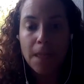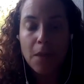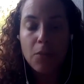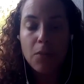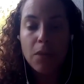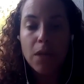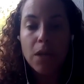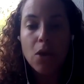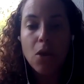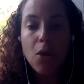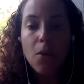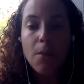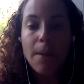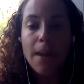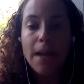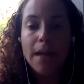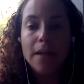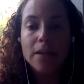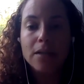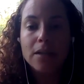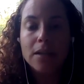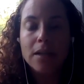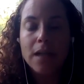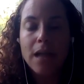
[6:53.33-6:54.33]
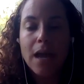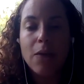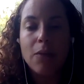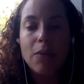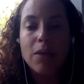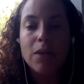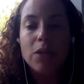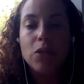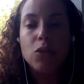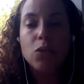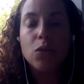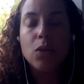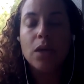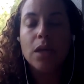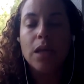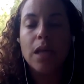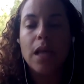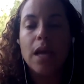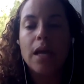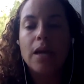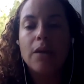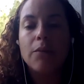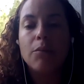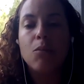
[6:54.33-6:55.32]
We go back to that. We do a
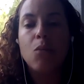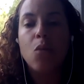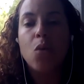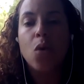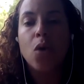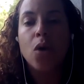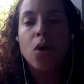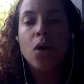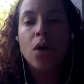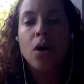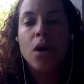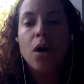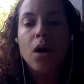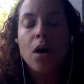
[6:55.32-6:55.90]
lot more